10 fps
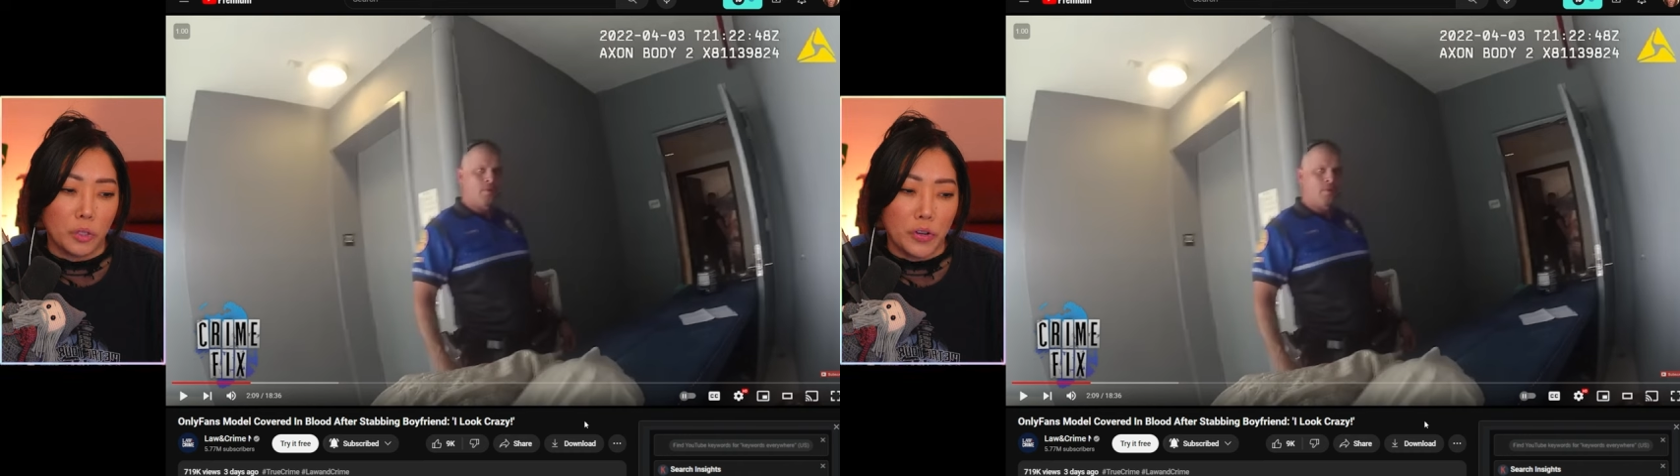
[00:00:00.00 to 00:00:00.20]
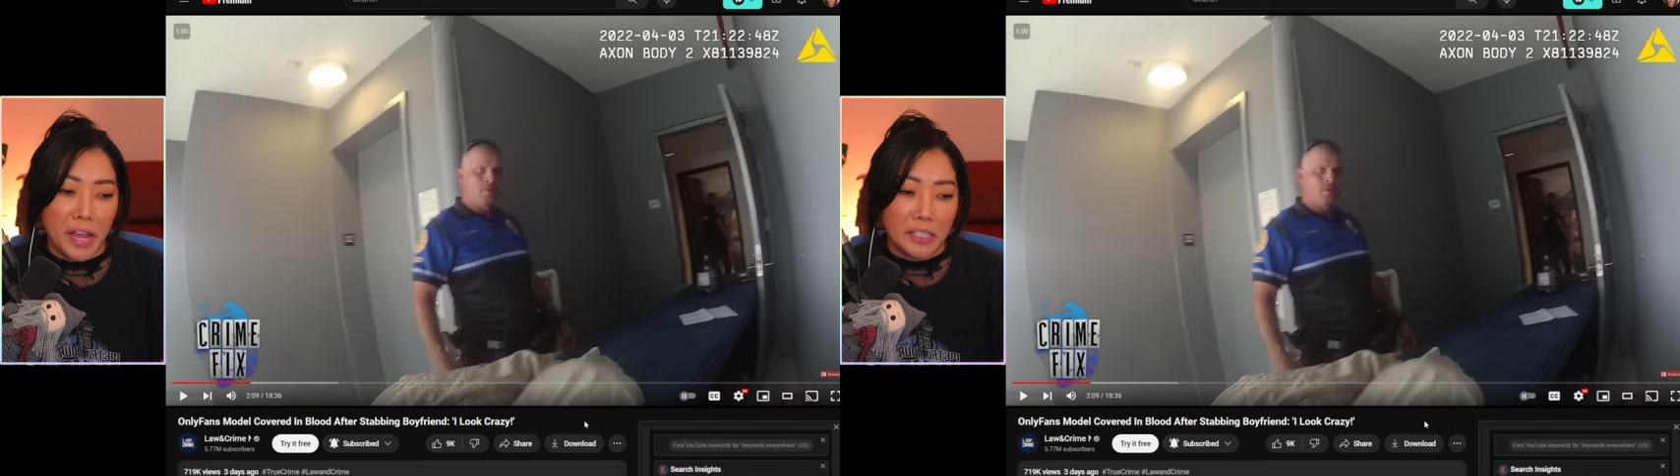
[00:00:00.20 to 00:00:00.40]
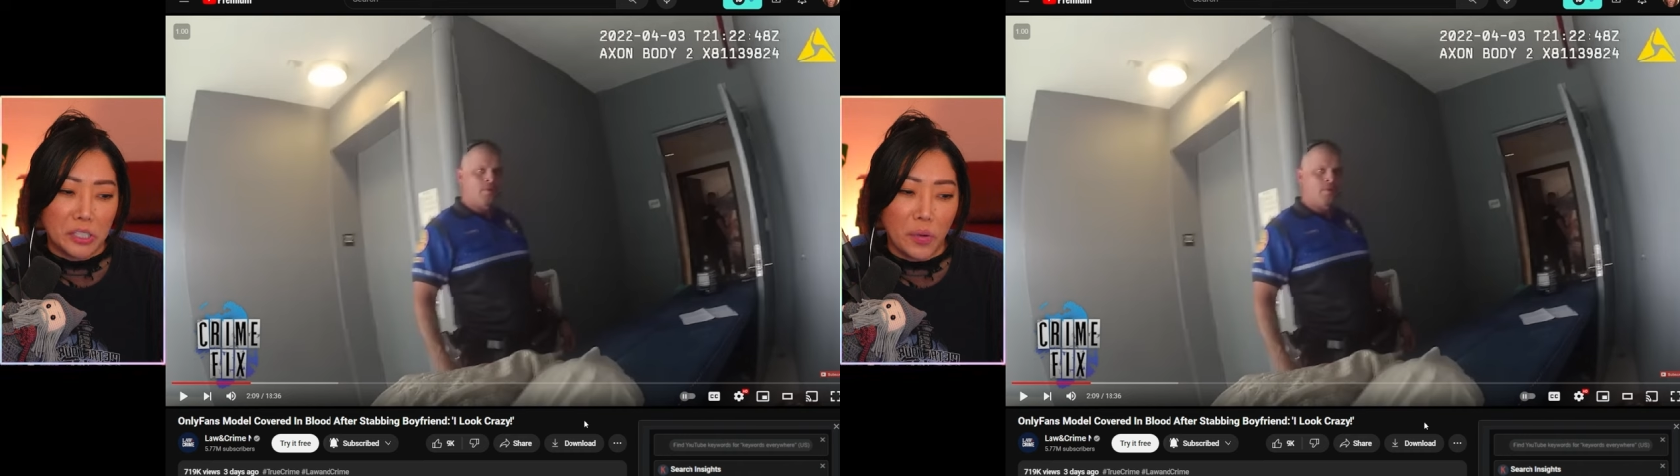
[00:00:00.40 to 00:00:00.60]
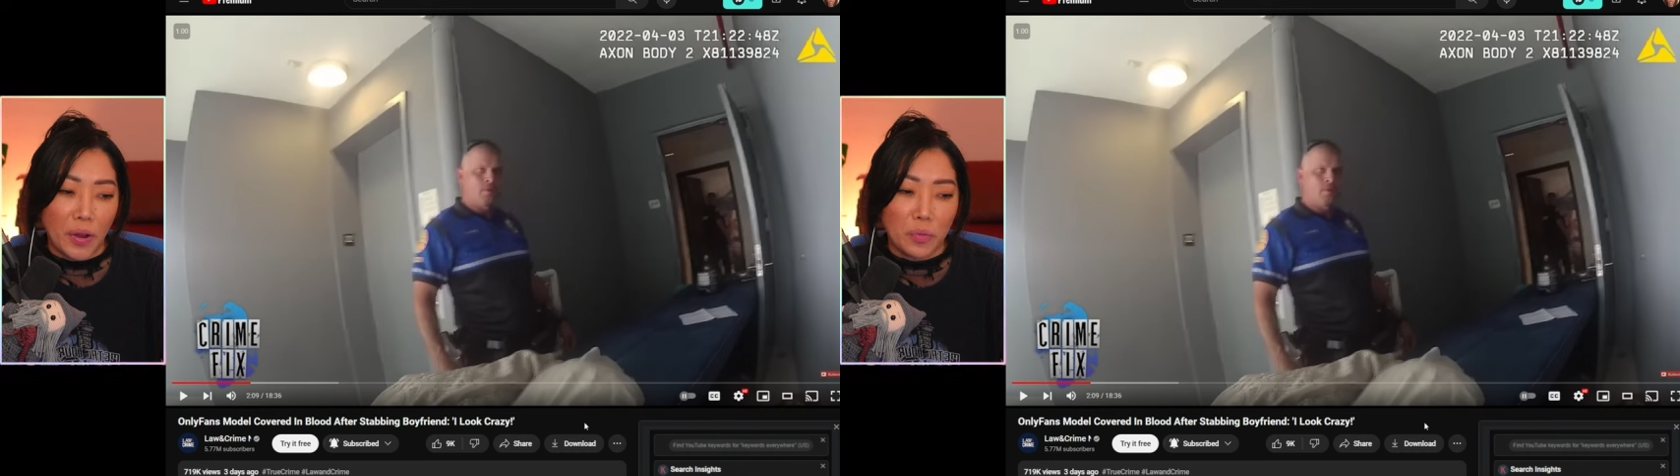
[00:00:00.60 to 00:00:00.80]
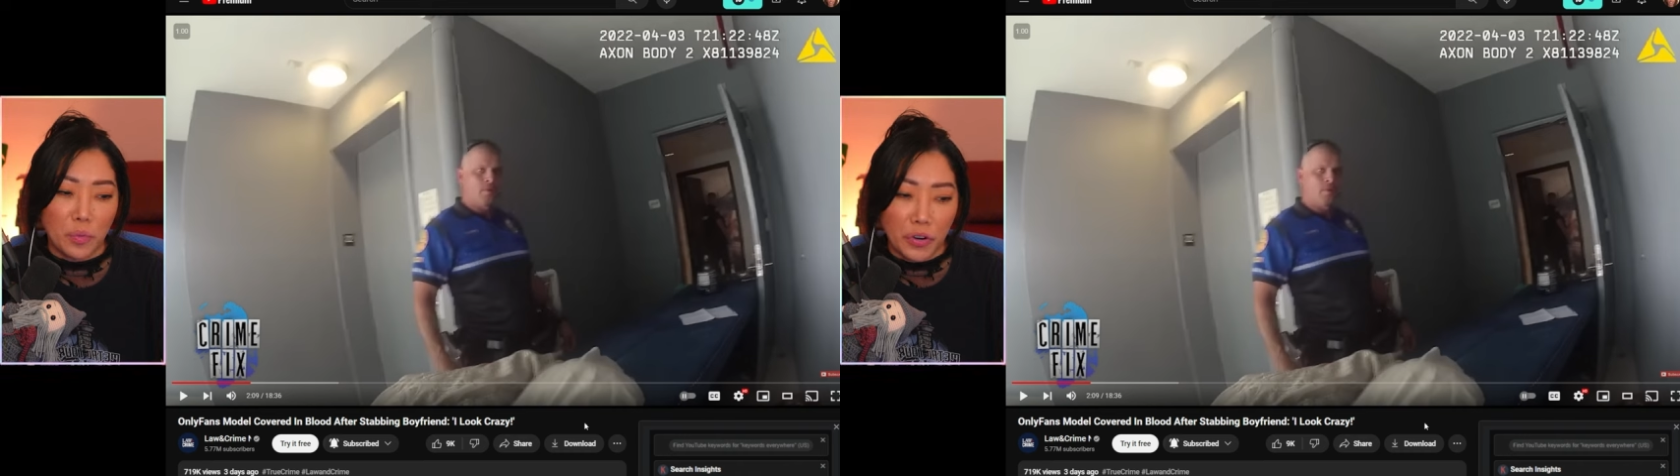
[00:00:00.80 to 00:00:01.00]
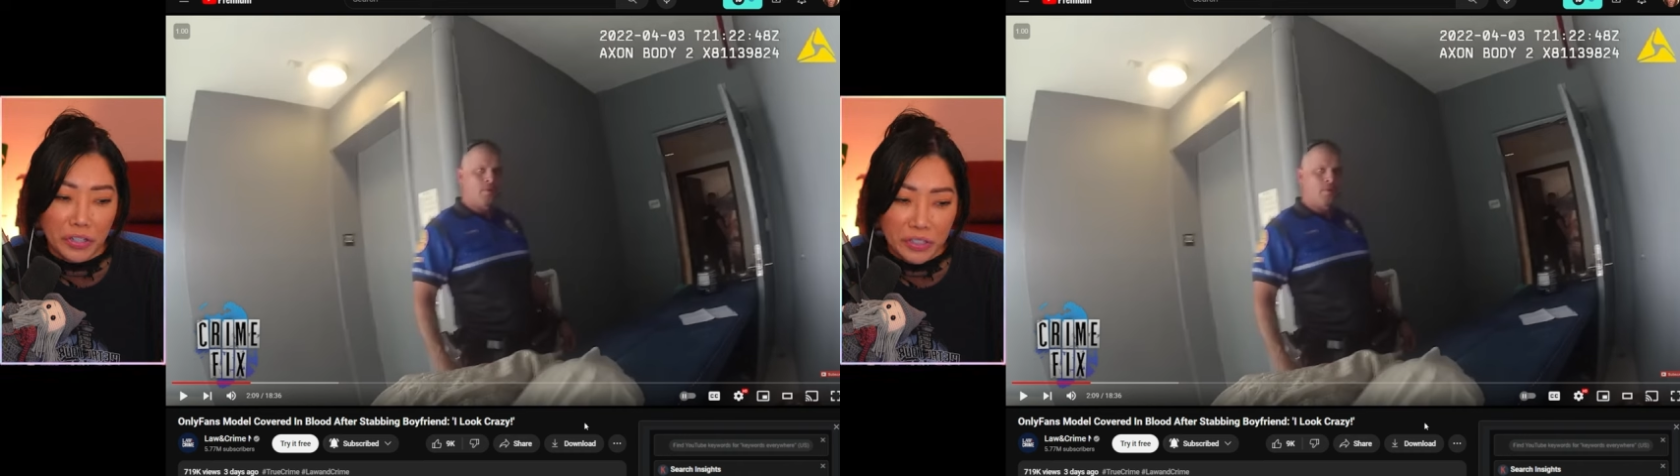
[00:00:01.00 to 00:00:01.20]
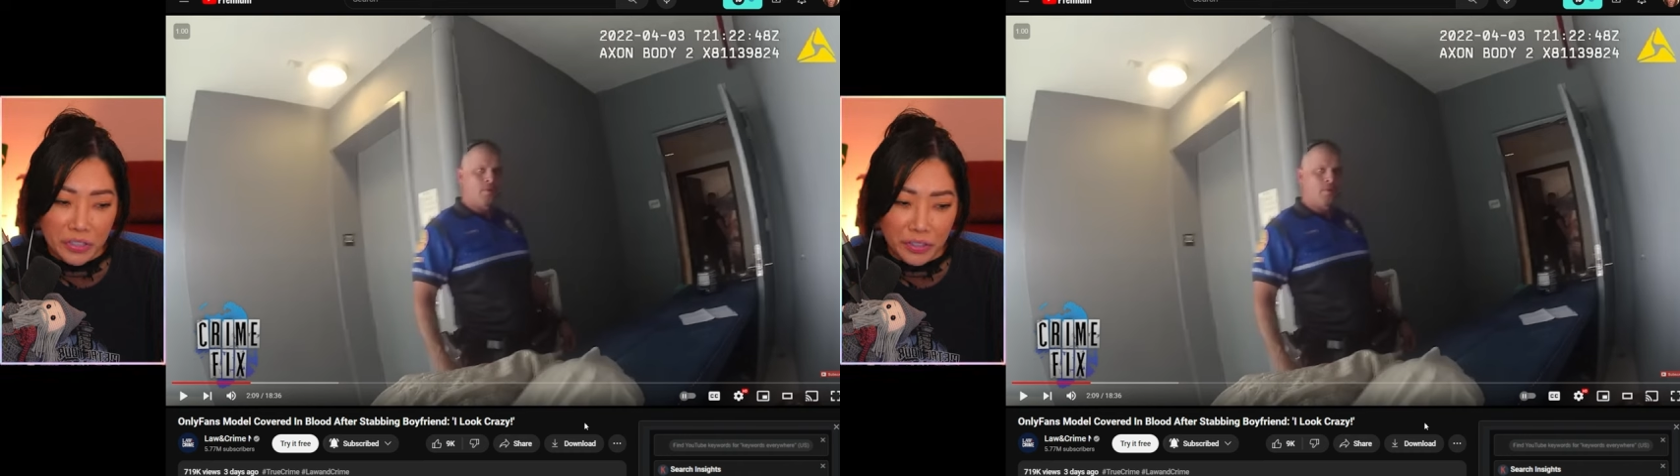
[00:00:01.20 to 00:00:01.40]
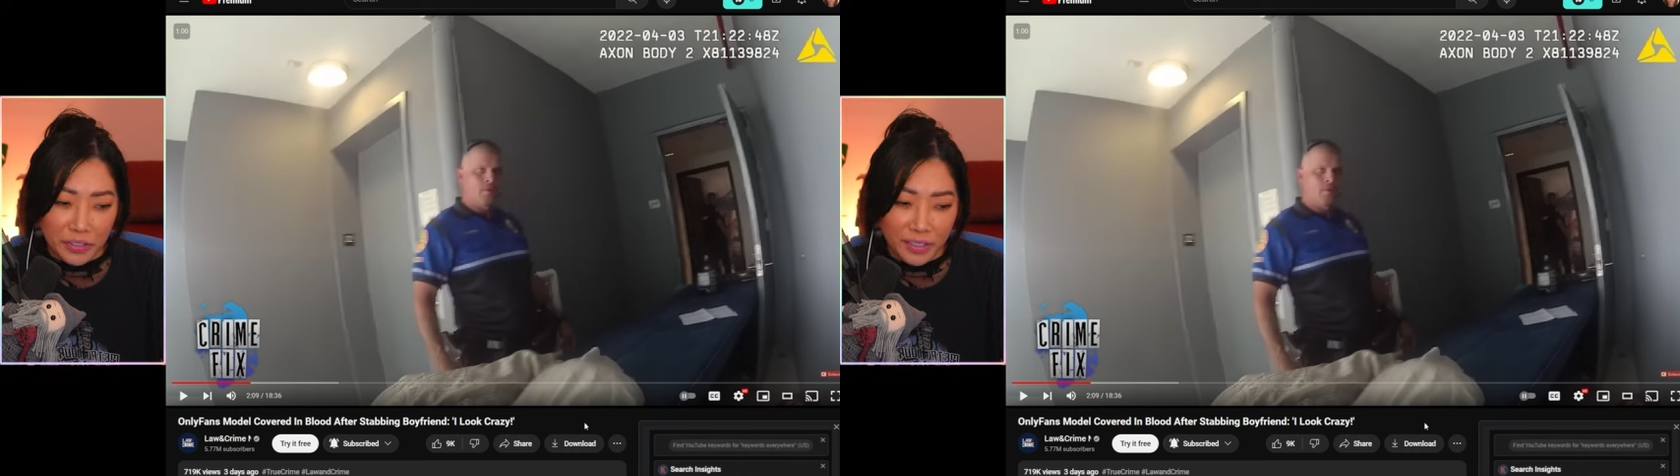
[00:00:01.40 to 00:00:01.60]
okay. So I
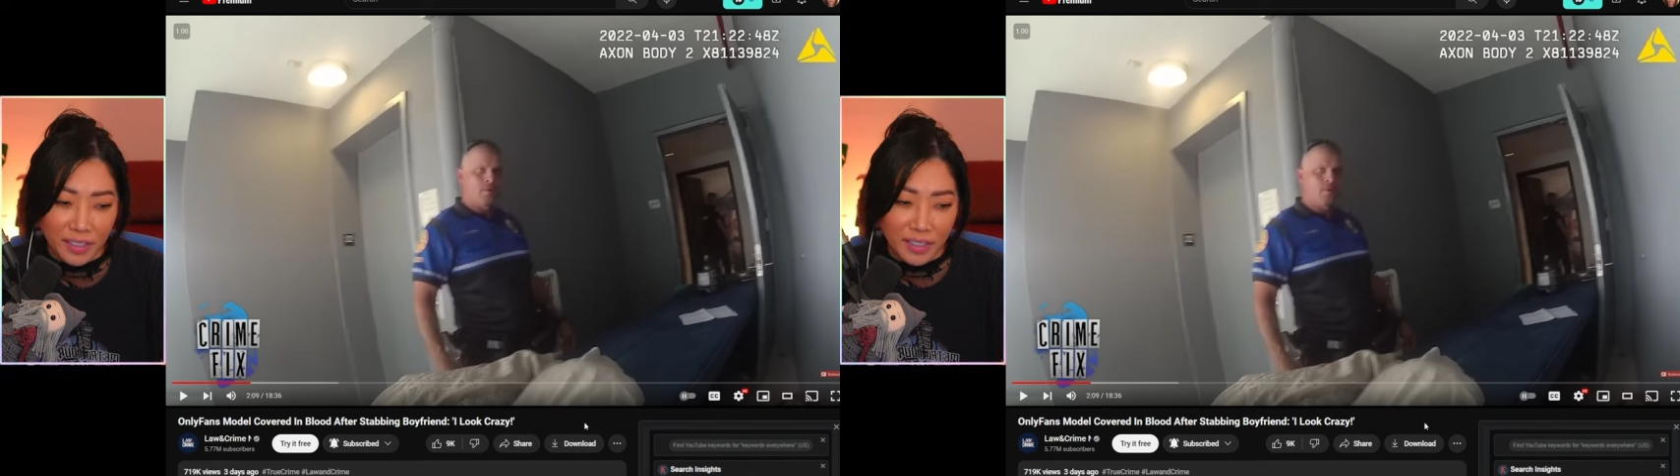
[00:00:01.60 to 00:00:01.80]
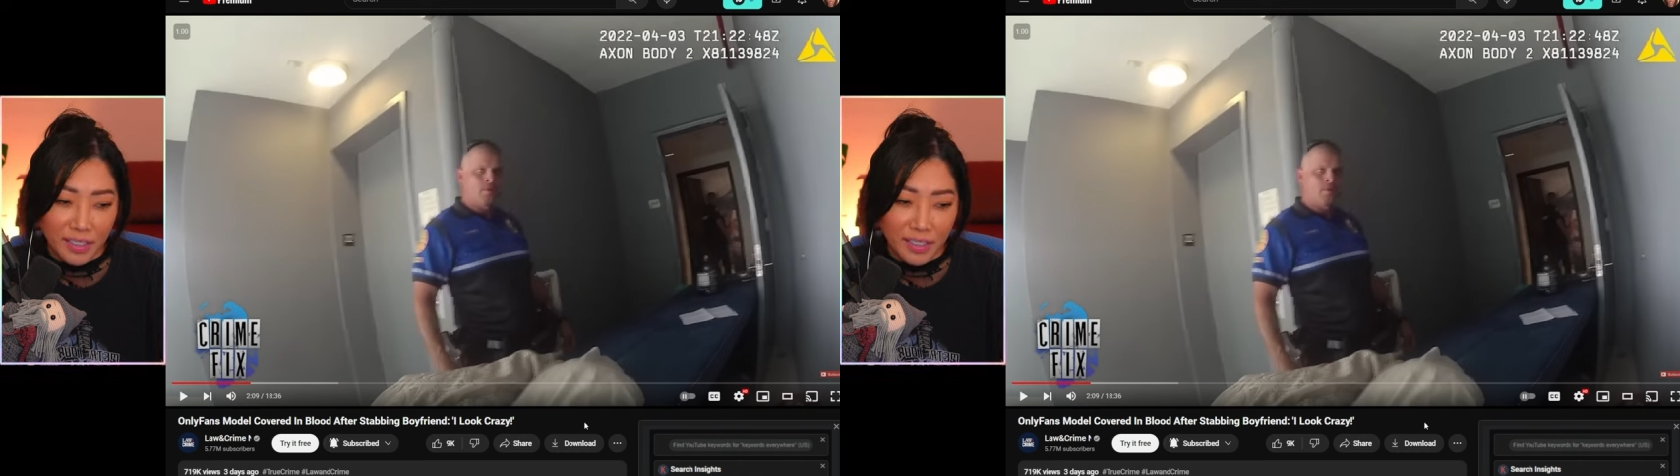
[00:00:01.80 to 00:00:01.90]
wonder.